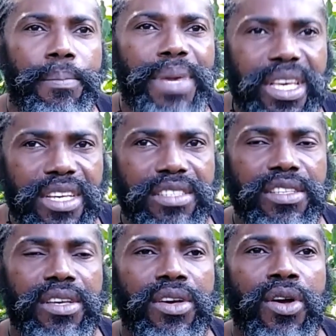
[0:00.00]

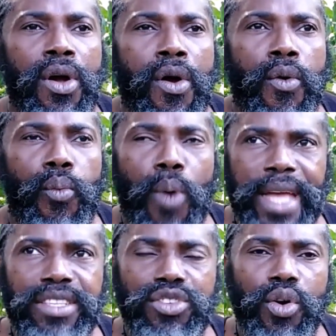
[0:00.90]
Because
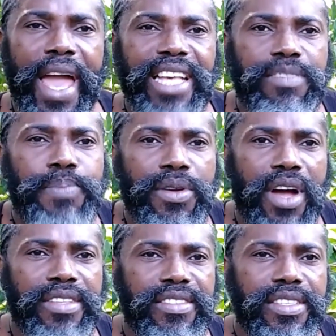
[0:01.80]
when you
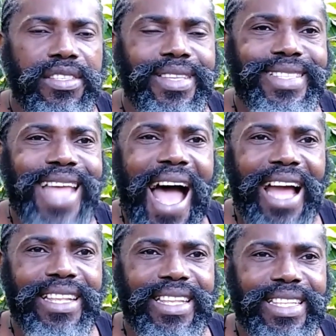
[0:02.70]
experience
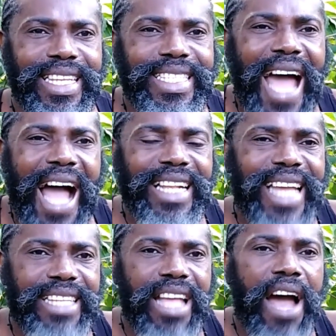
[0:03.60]
the dark
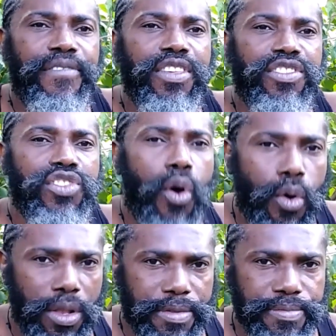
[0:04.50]
night of the
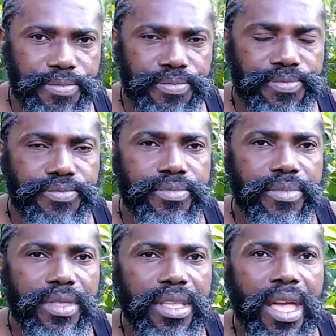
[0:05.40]
soul,
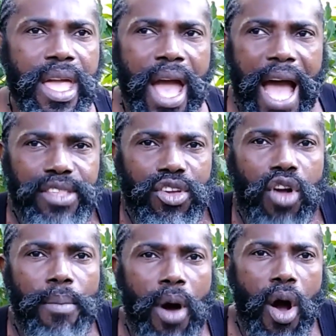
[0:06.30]
and you
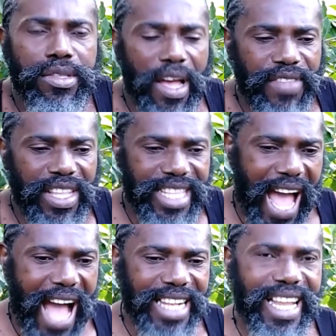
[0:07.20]
come out of the
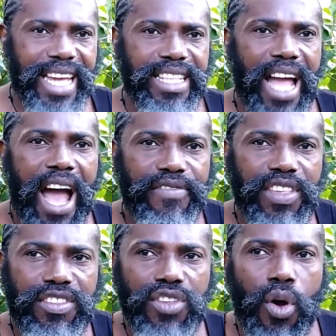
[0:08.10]
dark night of
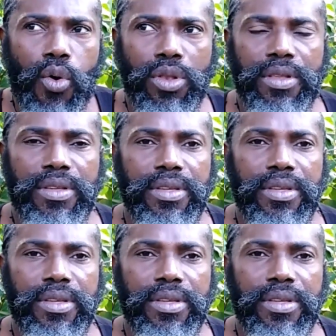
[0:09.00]
the soul,